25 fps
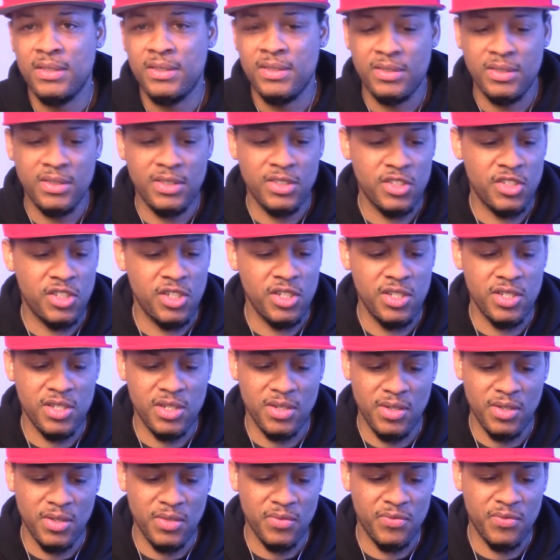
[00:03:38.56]
and she's
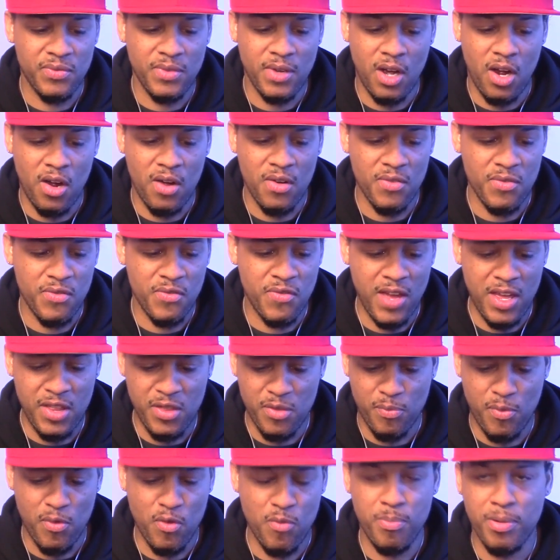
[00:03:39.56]
a
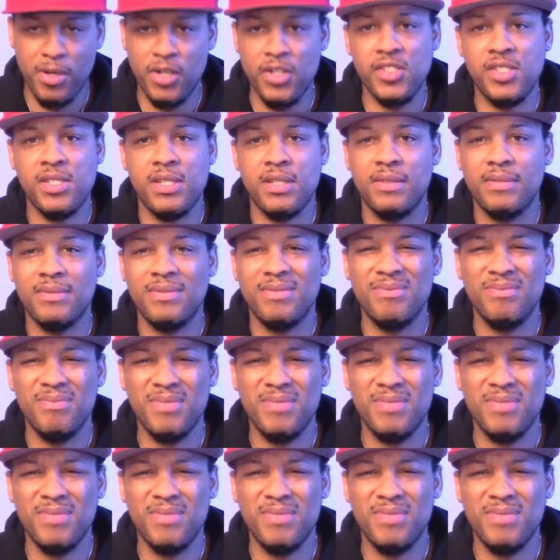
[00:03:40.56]
faithful person."